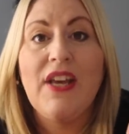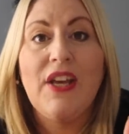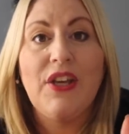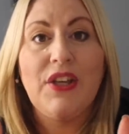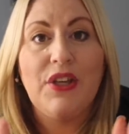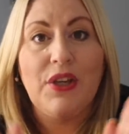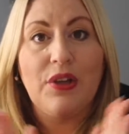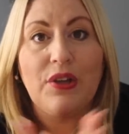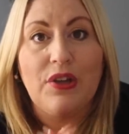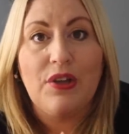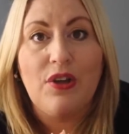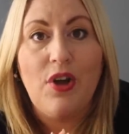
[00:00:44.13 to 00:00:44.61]

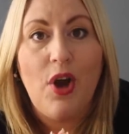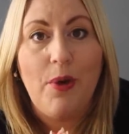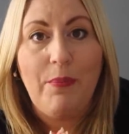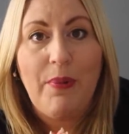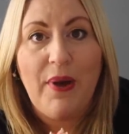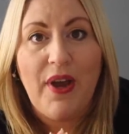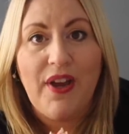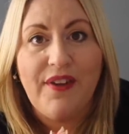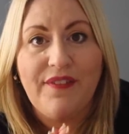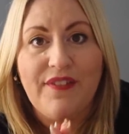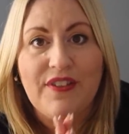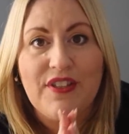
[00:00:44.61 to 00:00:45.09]
You can hop
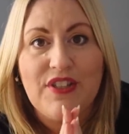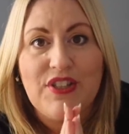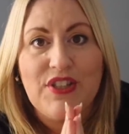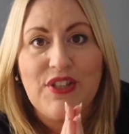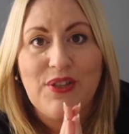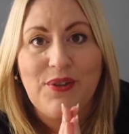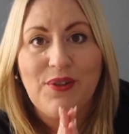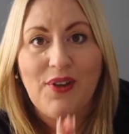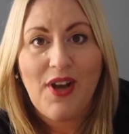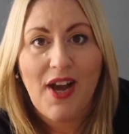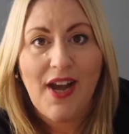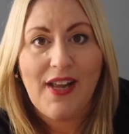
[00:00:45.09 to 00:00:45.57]
over
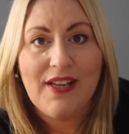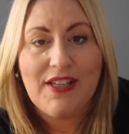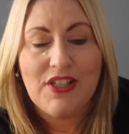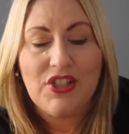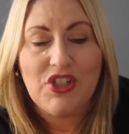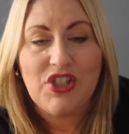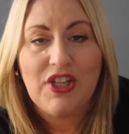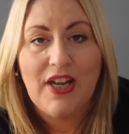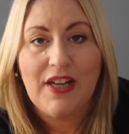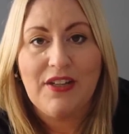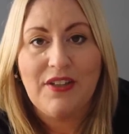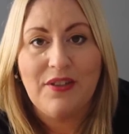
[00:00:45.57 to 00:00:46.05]
to Khila's
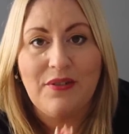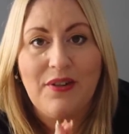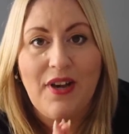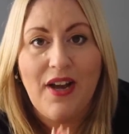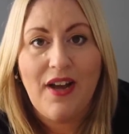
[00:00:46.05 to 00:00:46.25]
channel.